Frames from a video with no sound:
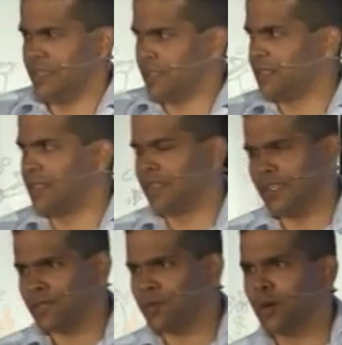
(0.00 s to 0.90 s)

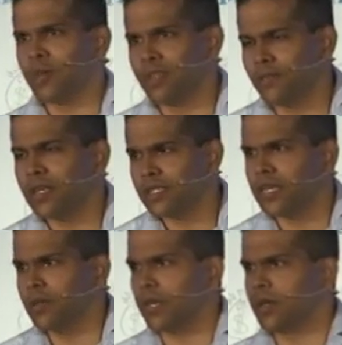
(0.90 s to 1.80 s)
it's probably the worst
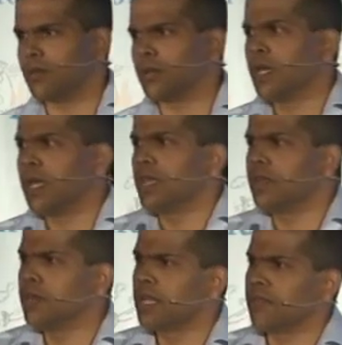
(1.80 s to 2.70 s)
thing you can do.
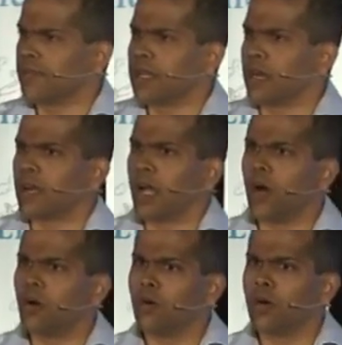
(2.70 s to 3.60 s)
You need to figure out
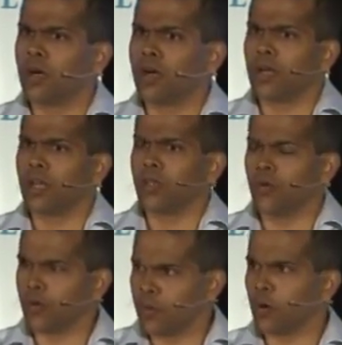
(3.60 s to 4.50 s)
how
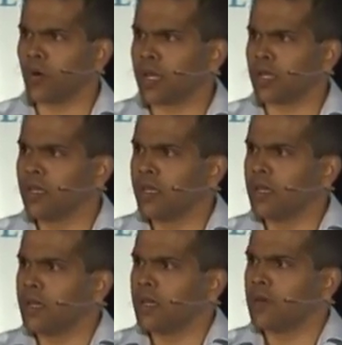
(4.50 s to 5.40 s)
your reporting.
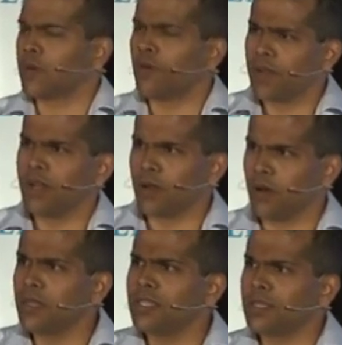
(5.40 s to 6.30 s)
A profit and
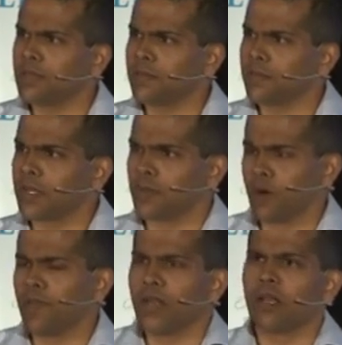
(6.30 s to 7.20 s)
loss
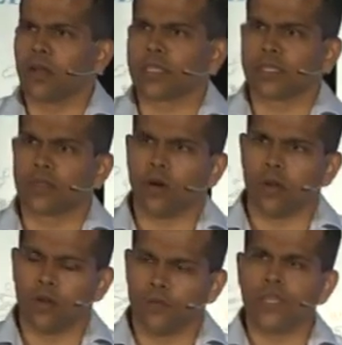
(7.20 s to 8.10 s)
is
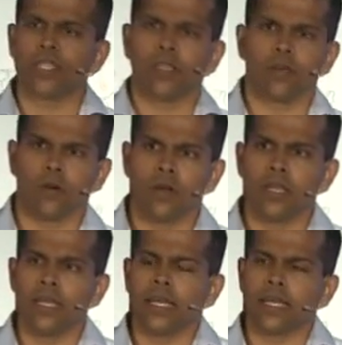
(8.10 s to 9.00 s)
officially
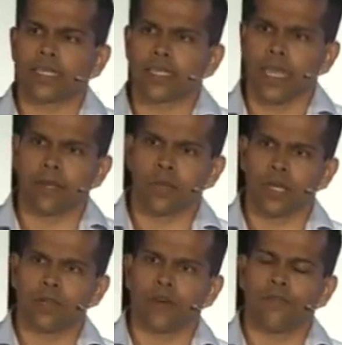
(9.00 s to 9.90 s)
called a
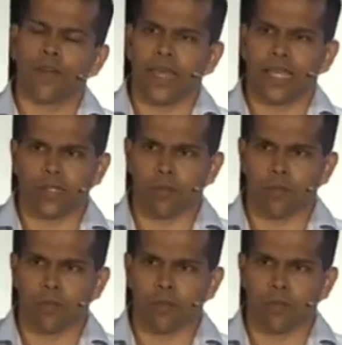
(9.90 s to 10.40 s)
statement of financial